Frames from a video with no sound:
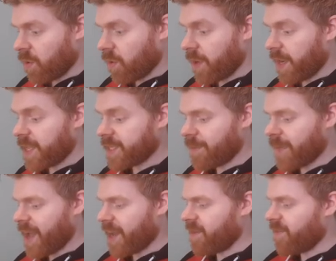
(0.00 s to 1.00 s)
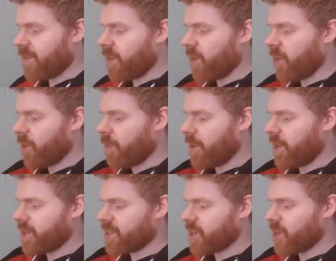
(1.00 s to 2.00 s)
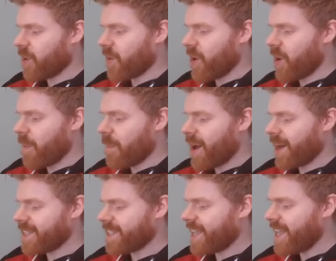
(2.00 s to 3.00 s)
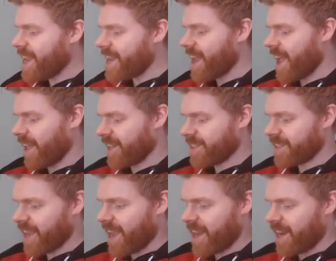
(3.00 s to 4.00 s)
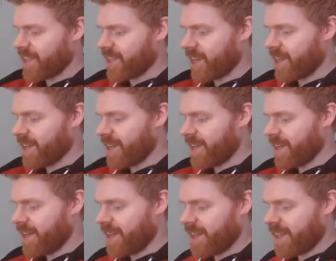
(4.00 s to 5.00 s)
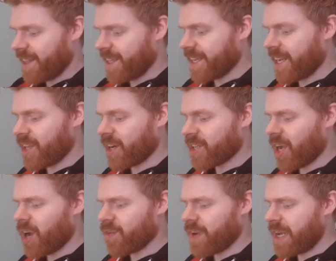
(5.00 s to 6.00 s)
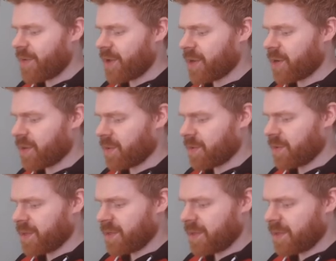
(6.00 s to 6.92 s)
Oh, it is the man in form, Lautaro Martinez energy. These energy cards are really, really cool.